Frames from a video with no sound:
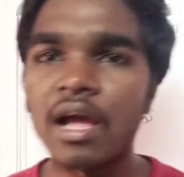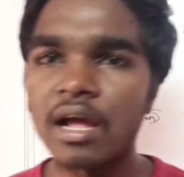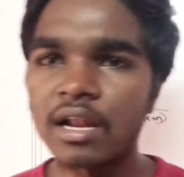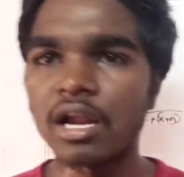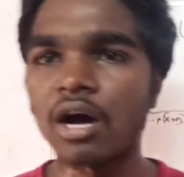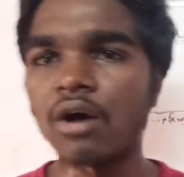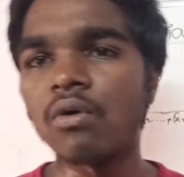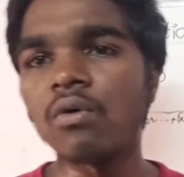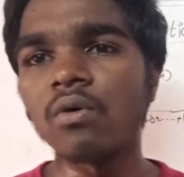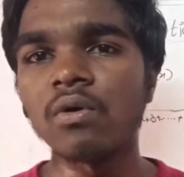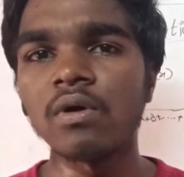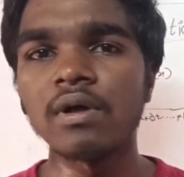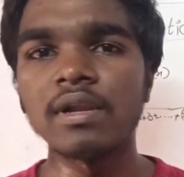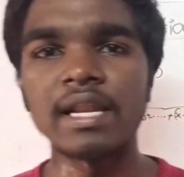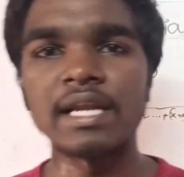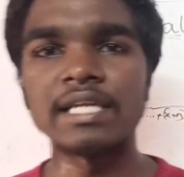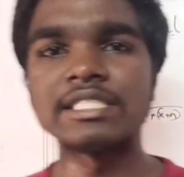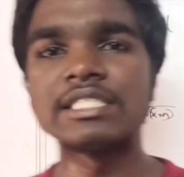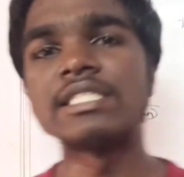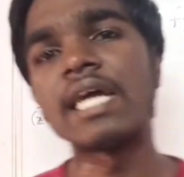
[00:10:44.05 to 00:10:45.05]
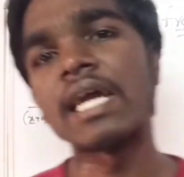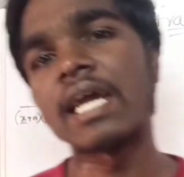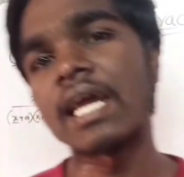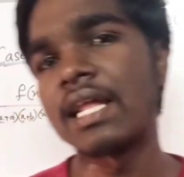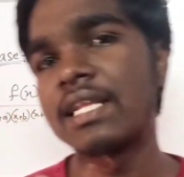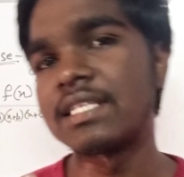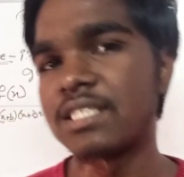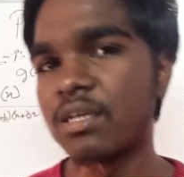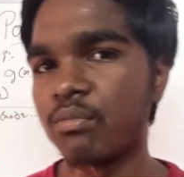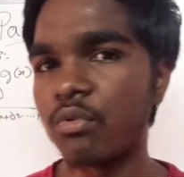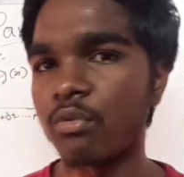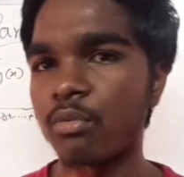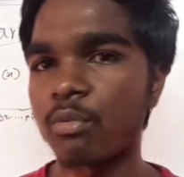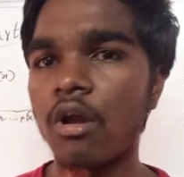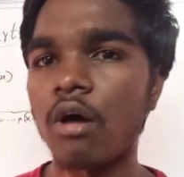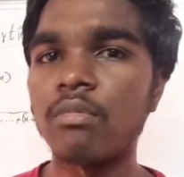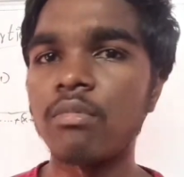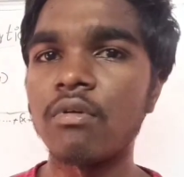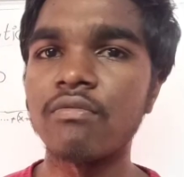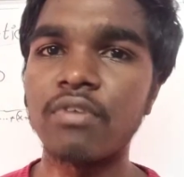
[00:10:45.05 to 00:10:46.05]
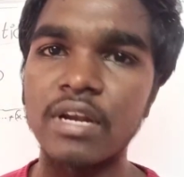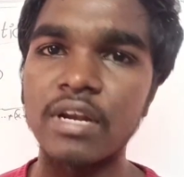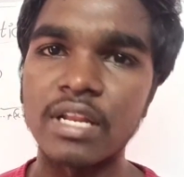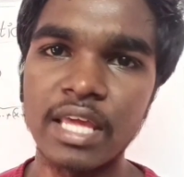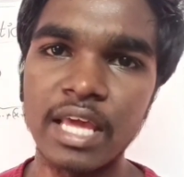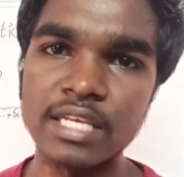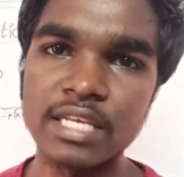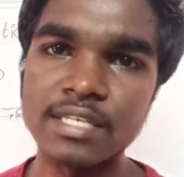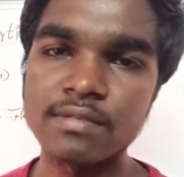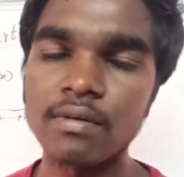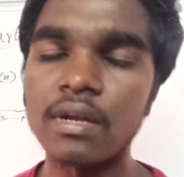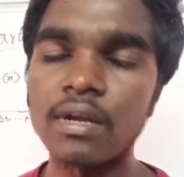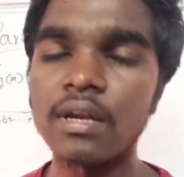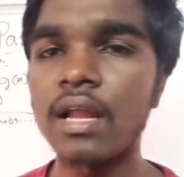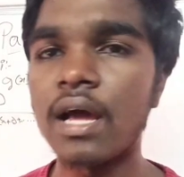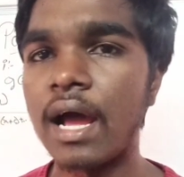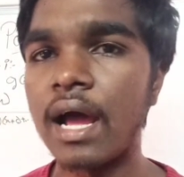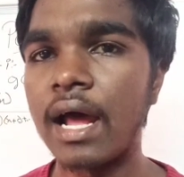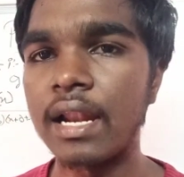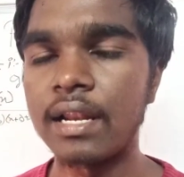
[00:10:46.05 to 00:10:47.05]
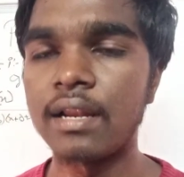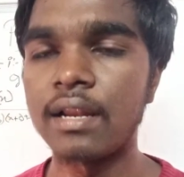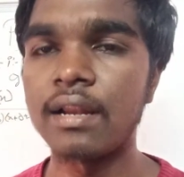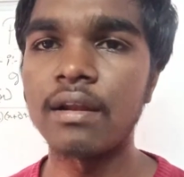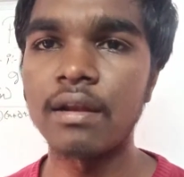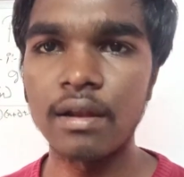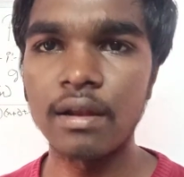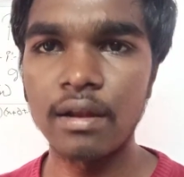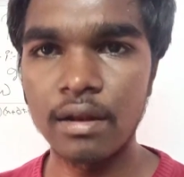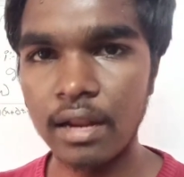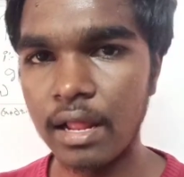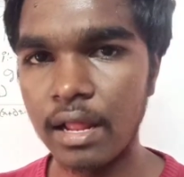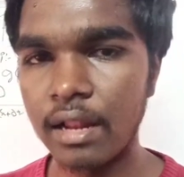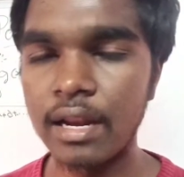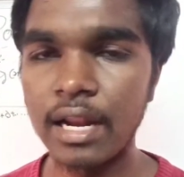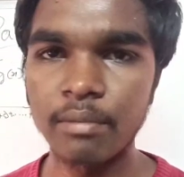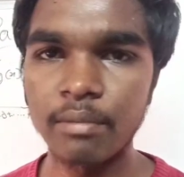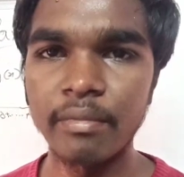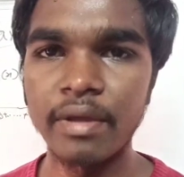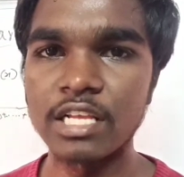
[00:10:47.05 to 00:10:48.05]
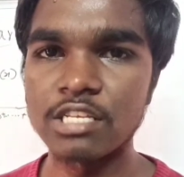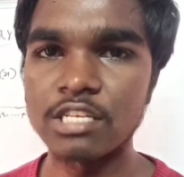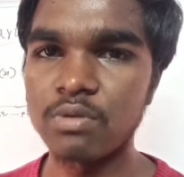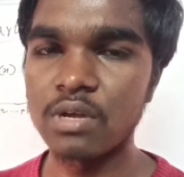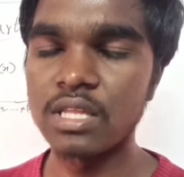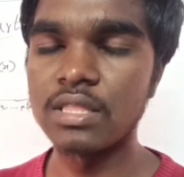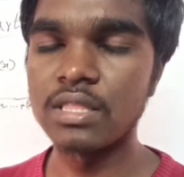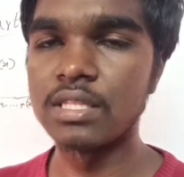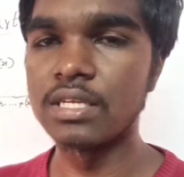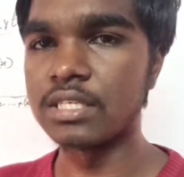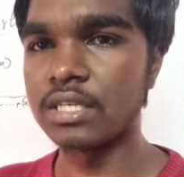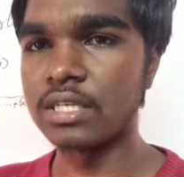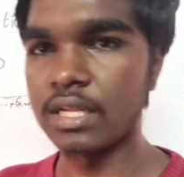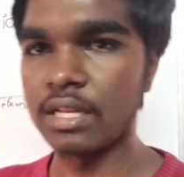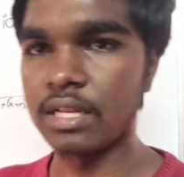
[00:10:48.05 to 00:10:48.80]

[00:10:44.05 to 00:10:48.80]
Now let us take an example problem for case 1 and let me explain this